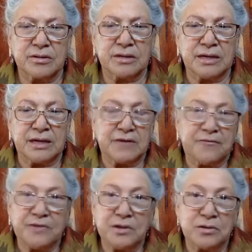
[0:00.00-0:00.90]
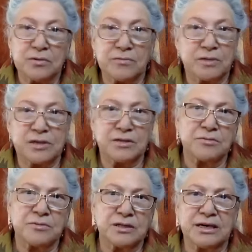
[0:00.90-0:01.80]
And I feel really,
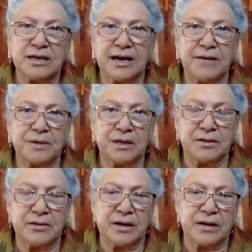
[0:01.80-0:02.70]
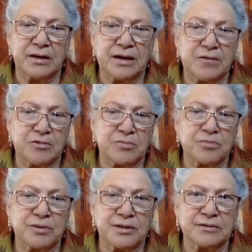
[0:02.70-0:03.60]
really happy that our
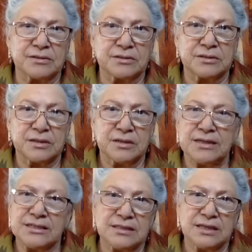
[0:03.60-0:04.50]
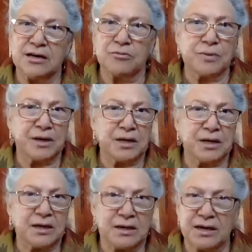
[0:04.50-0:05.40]
prayers is helping
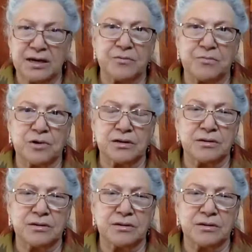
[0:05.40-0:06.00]
everyone,